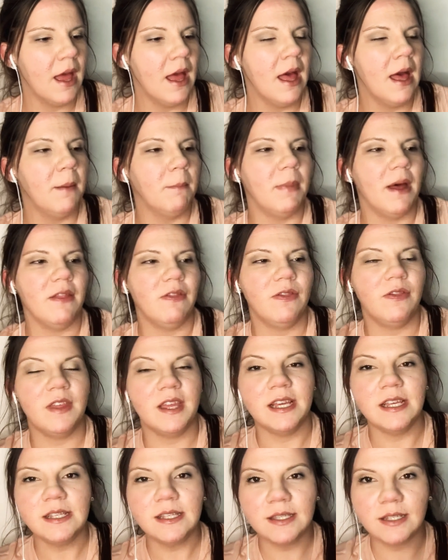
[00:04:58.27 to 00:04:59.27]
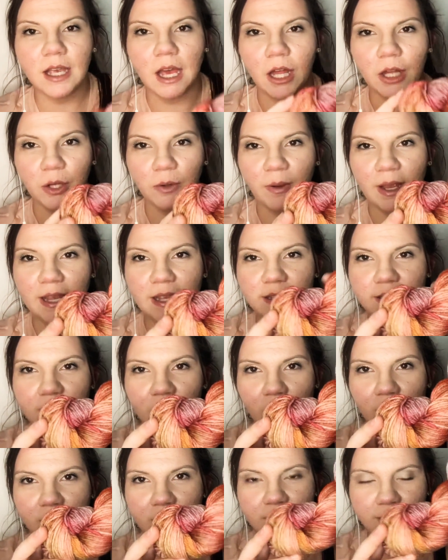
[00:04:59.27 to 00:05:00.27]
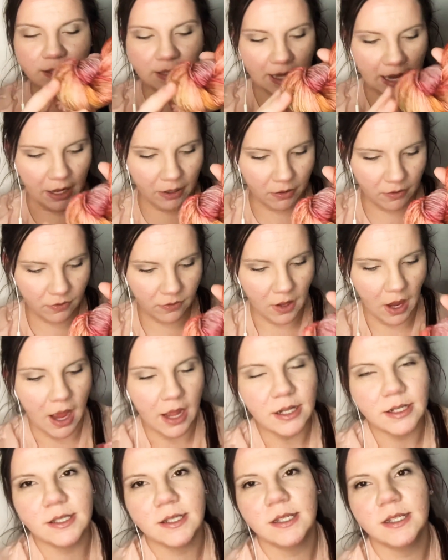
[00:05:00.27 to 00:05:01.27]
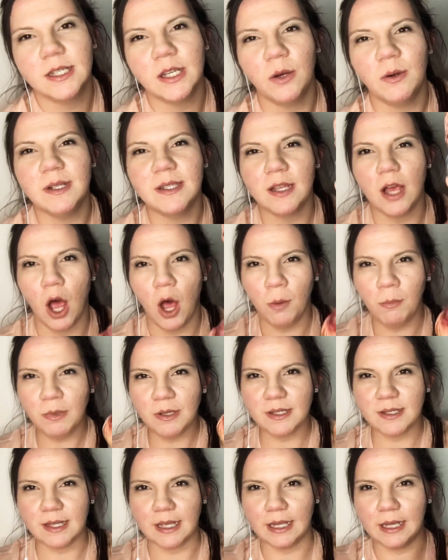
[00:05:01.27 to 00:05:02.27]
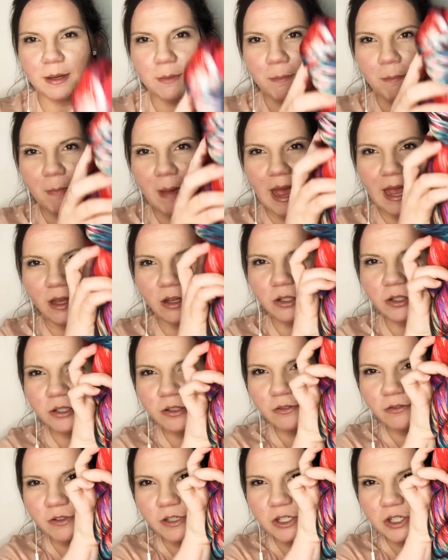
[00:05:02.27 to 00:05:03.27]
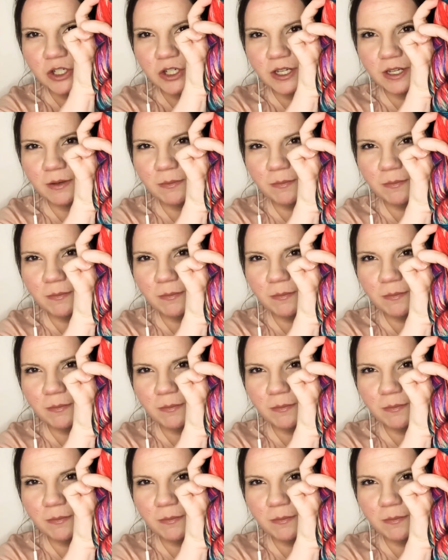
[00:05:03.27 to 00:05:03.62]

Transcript: But this colorway is called Scattered Thoughts. So it's almost like a milder version